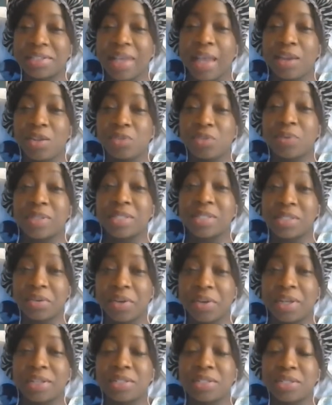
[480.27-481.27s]
I knew it was
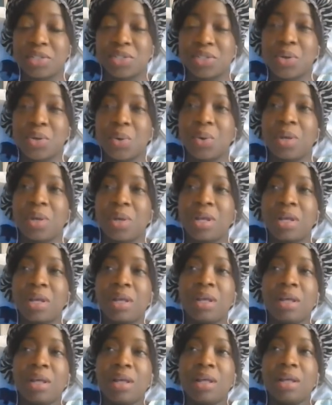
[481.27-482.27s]
serious. So
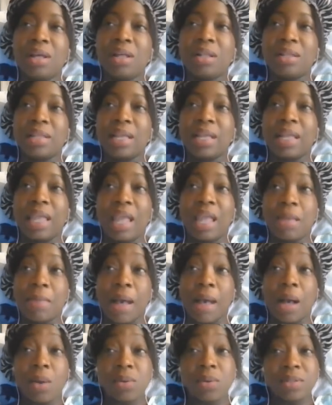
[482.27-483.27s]
they came
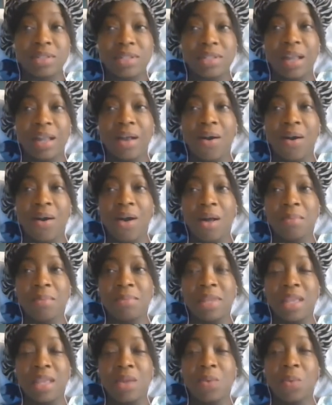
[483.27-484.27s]
out. They
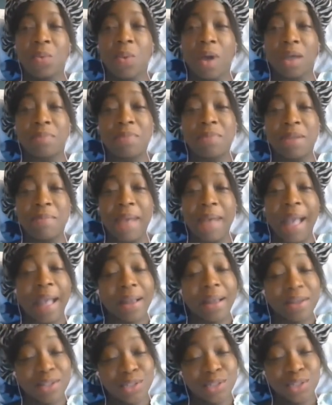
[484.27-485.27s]
calmly walked me
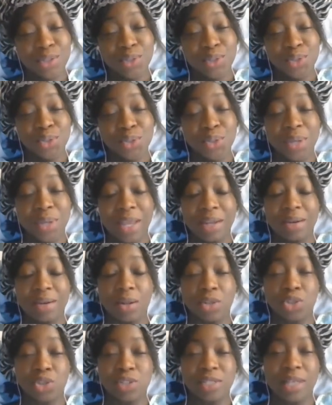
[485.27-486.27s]
back to get an
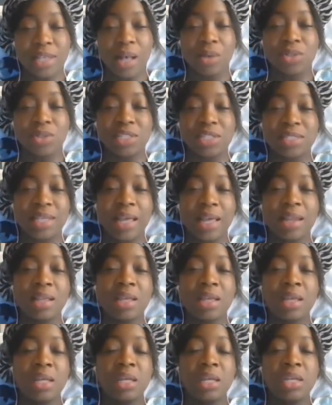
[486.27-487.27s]
ultrasound. She
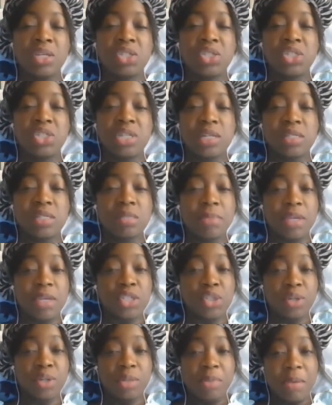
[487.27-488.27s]
said she needs to make
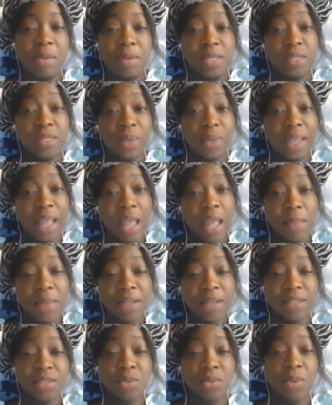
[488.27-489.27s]
sure the baby is okay
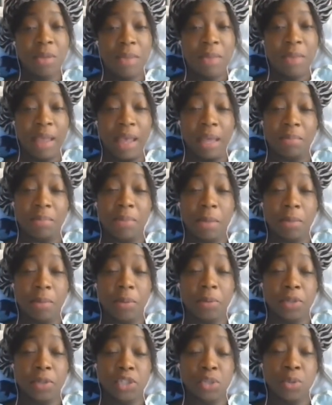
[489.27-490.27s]
because the way my
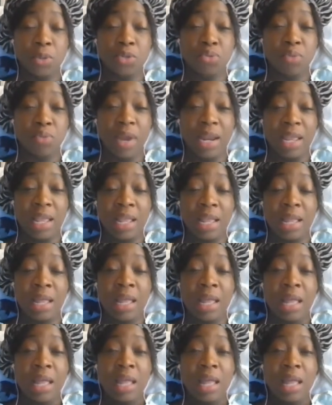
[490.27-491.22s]
blood pressure was running,